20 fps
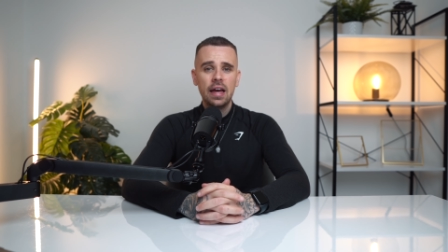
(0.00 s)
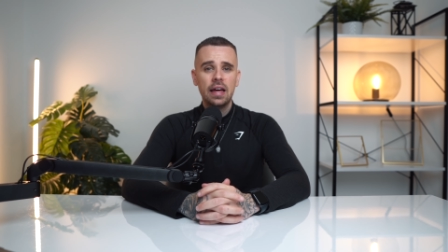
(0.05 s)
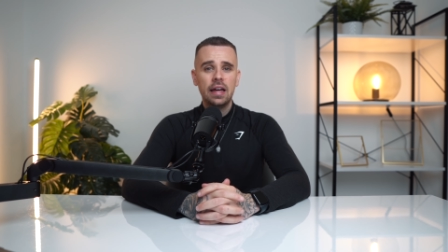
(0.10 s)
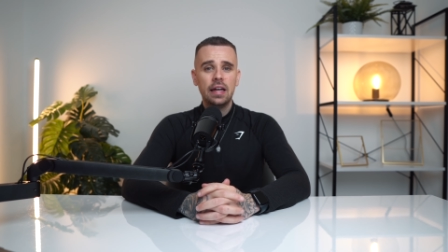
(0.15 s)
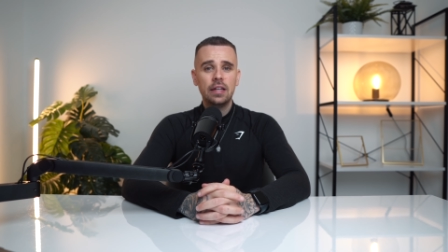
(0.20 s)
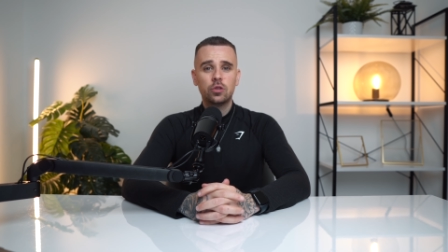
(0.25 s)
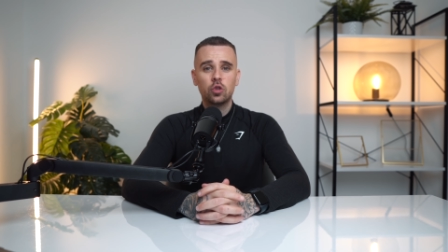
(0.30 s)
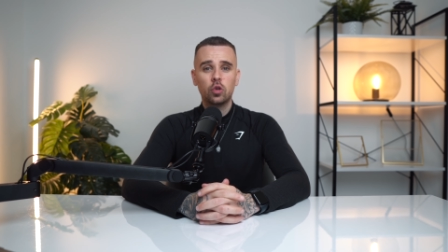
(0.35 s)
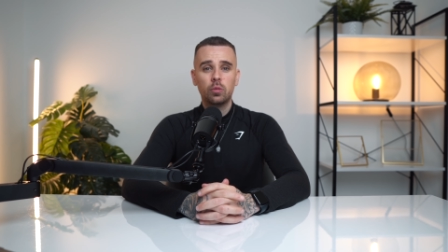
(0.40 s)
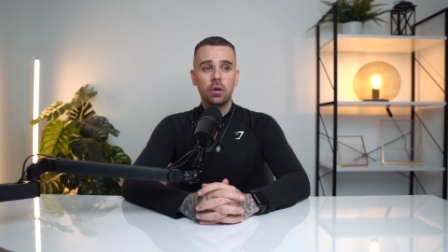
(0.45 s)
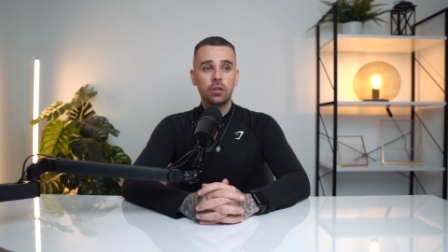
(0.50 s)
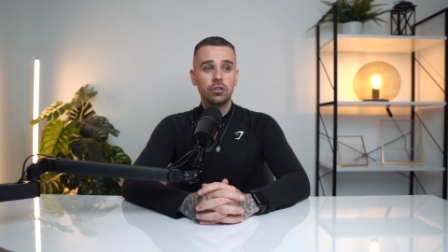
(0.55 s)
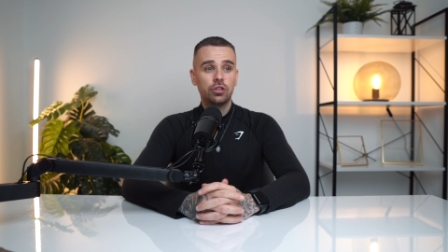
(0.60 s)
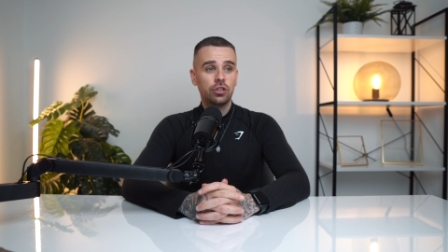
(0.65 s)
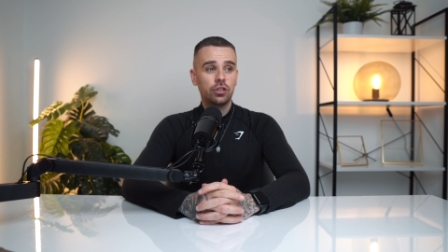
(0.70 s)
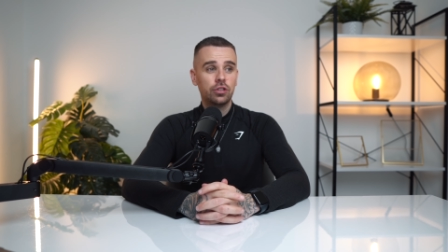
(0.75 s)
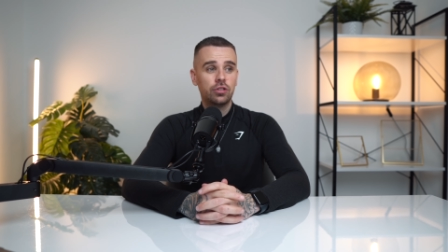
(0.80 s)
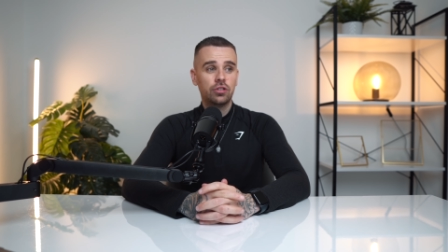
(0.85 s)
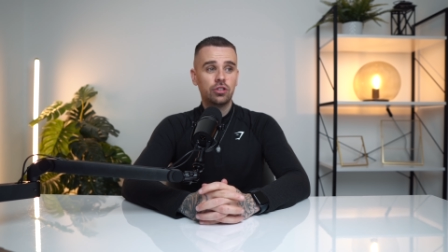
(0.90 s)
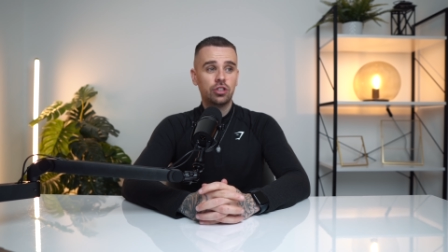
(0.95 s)
It's almost
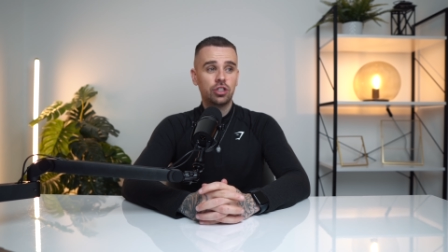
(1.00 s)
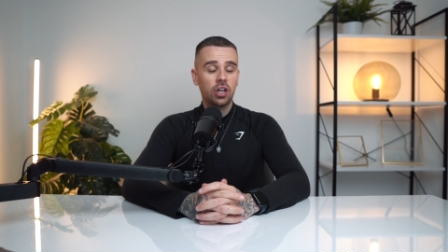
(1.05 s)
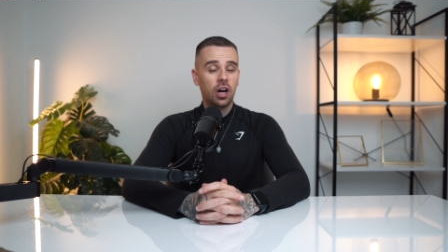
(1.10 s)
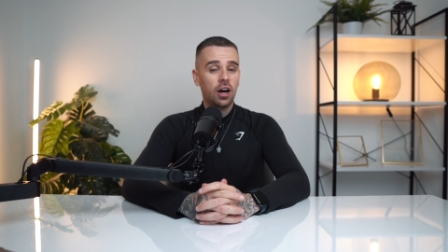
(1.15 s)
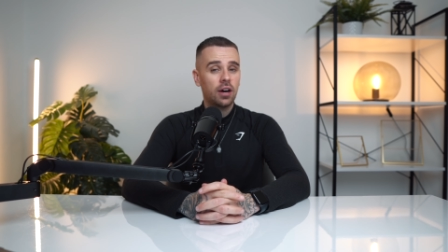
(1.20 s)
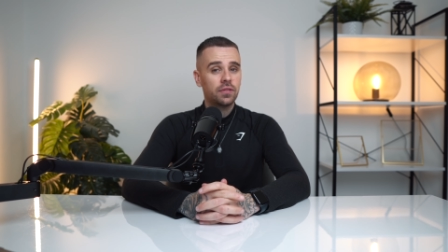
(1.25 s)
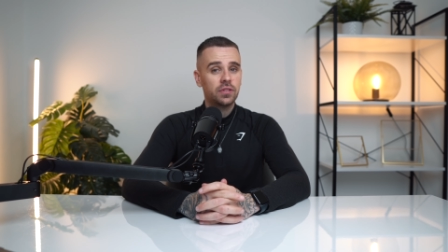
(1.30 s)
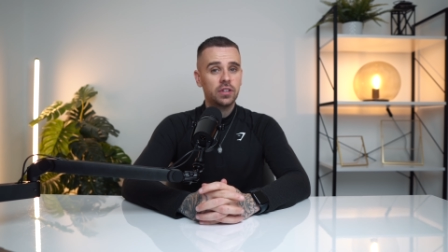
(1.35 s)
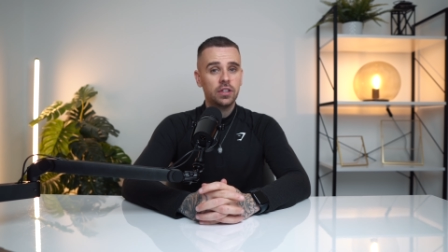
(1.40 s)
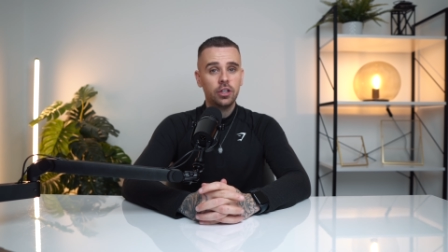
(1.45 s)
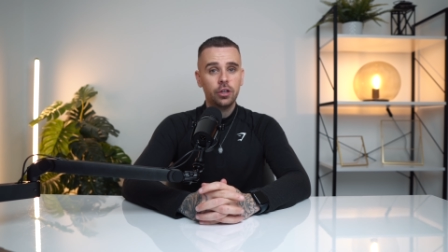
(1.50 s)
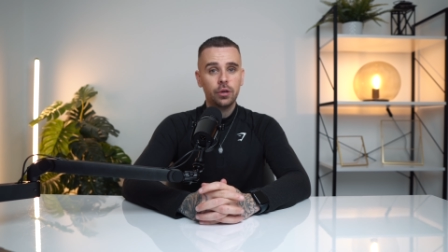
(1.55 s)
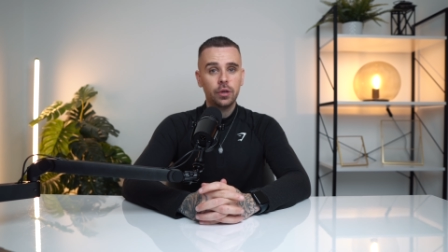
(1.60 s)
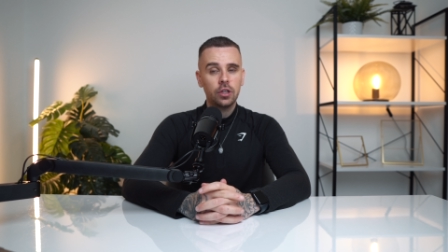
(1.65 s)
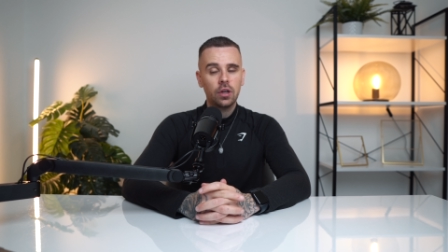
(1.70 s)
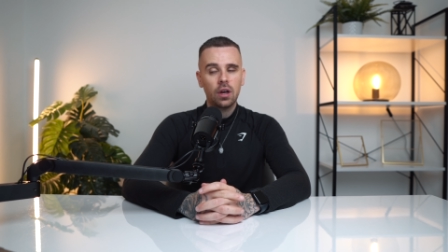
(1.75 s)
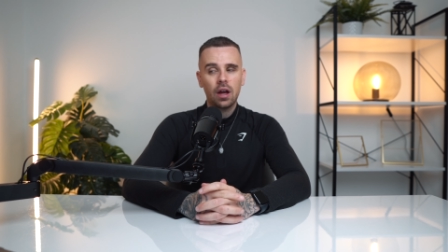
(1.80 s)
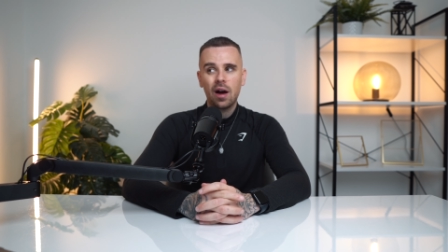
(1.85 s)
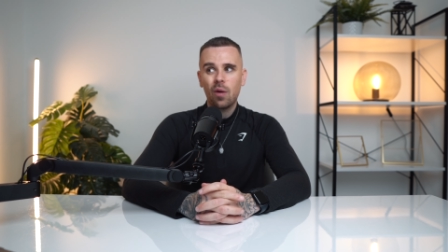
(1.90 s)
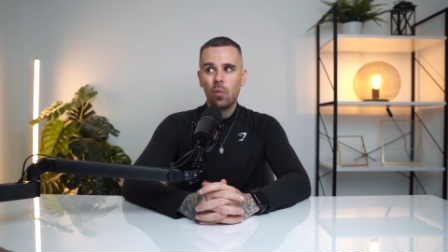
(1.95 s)
just shafting you and
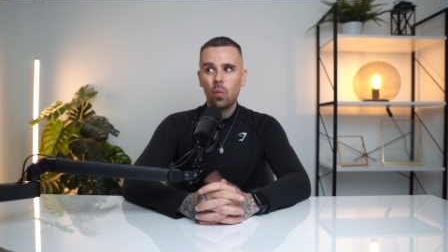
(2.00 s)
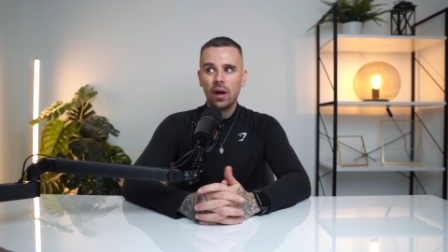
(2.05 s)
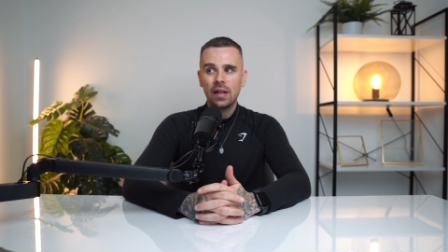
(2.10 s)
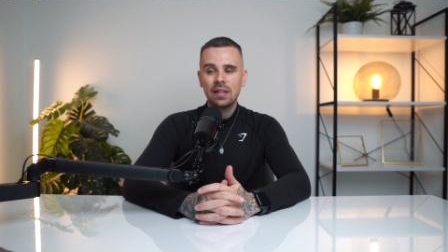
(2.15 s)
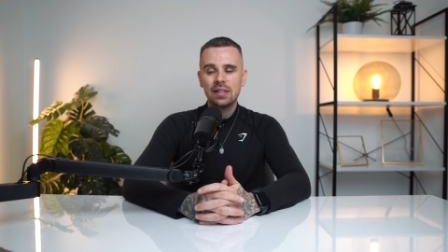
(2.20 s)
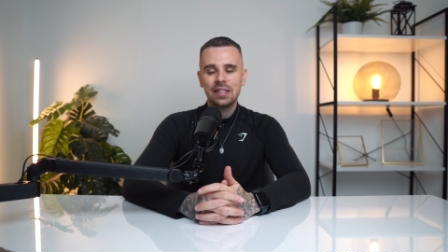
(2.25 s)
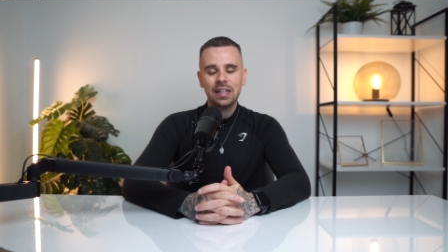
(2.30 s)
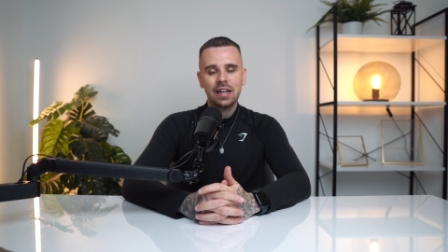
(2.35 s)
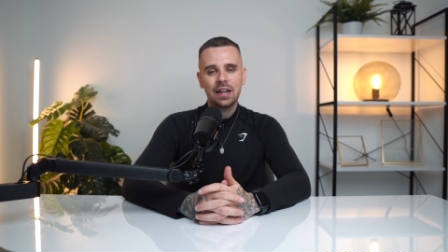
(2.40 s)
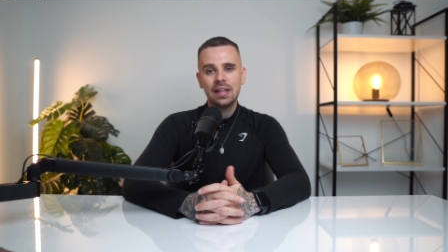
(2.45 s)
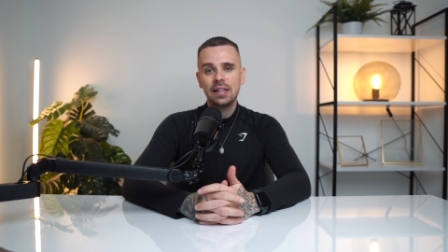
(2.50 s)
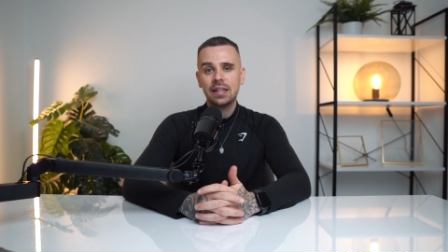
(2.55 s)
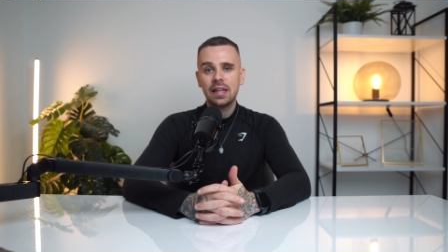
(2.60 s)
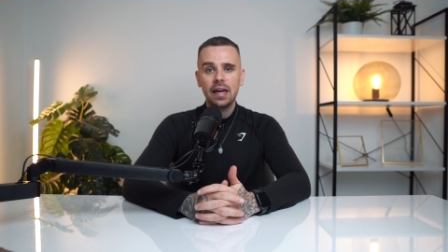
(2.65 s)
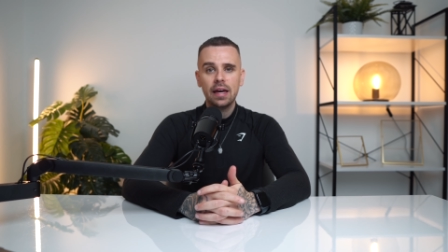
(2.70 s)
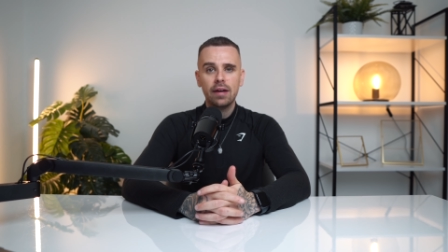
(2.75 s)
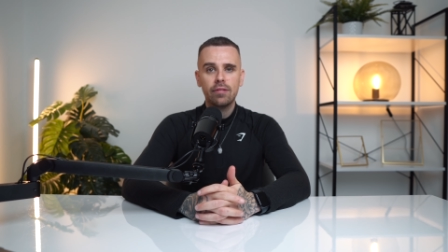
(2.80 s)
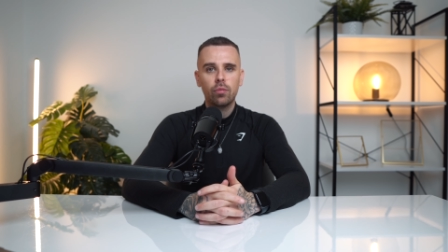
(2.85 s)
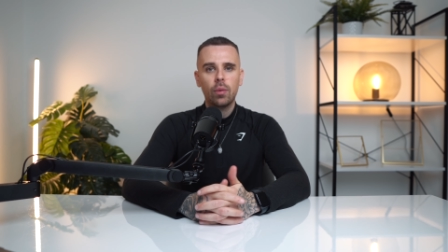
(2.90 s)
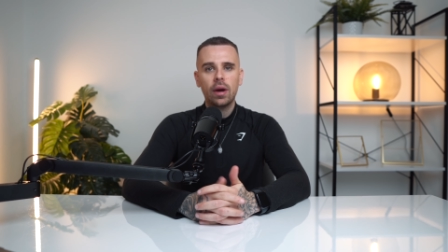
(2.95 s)
you're like, when's it going to give?